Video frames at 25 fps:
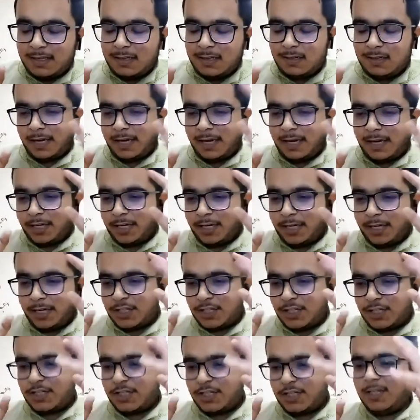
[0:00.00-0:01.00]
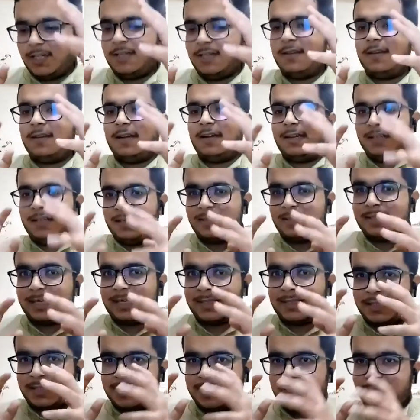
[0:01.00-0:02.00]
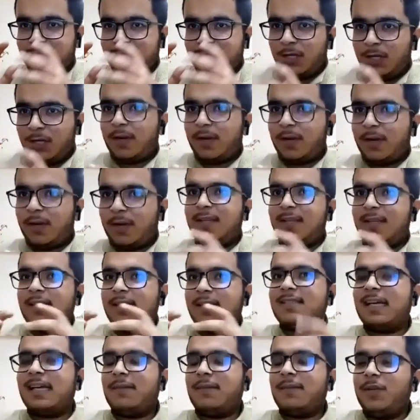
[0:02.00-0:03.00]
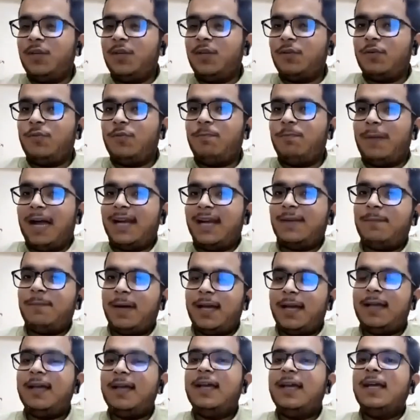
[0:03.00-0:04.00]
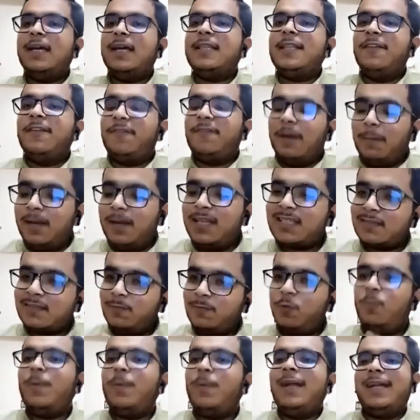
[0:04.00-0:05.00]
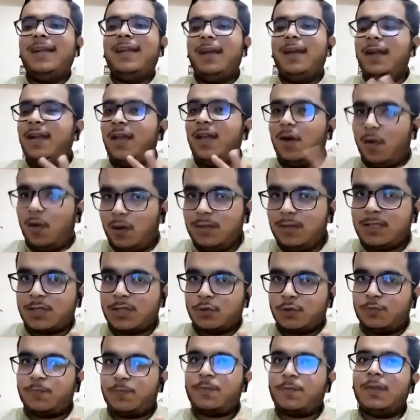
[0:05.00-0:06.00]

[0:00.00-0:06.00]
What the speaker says: rationale does exist even today, and these have been, backed by the feminist movement in India also.